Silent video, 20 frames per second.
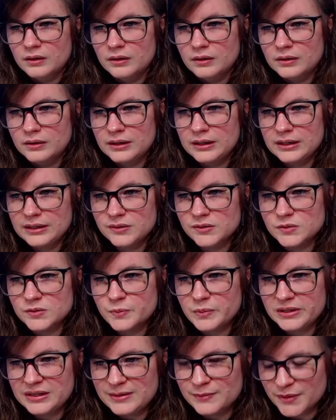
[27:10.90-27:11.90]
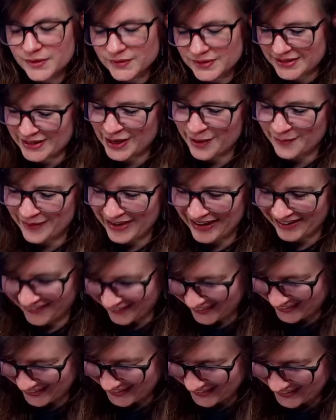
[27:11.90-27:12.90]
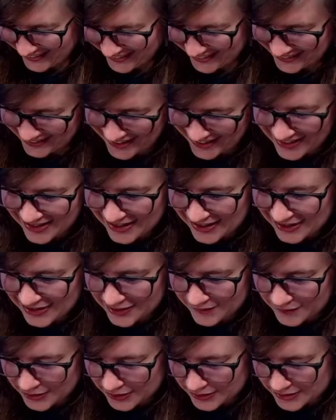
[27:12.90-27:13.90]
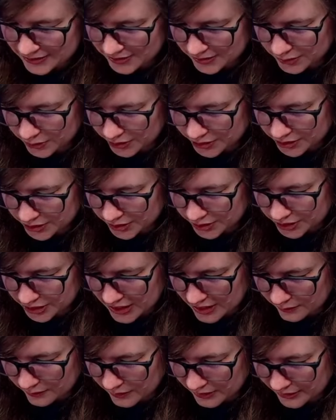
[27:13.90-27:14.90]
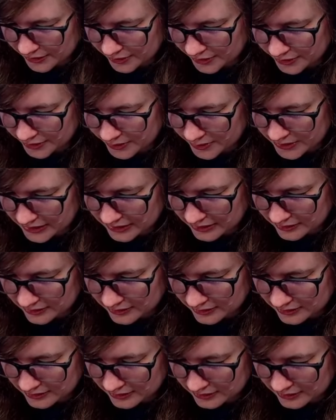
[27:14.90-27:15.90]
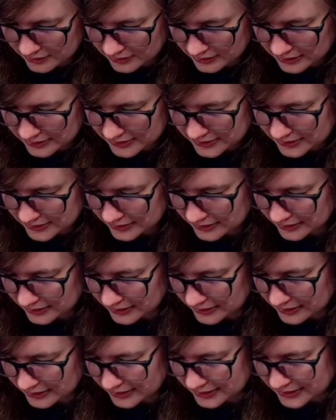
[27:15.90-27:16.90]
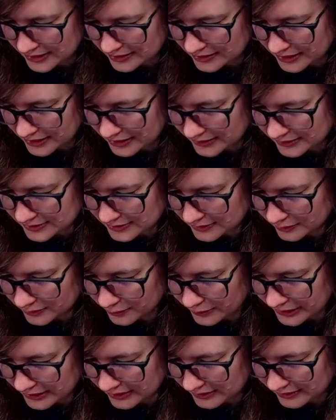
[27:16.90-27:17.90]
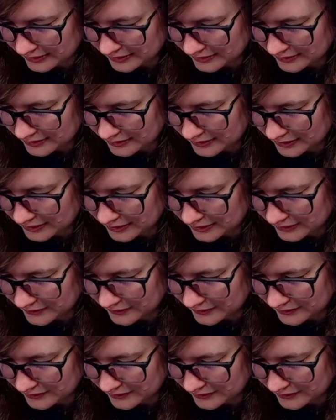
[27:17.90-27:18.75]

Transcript: You need to get those bit emotes somehow. And if you get to torture chat while you're doing it, I say that's the way, you know?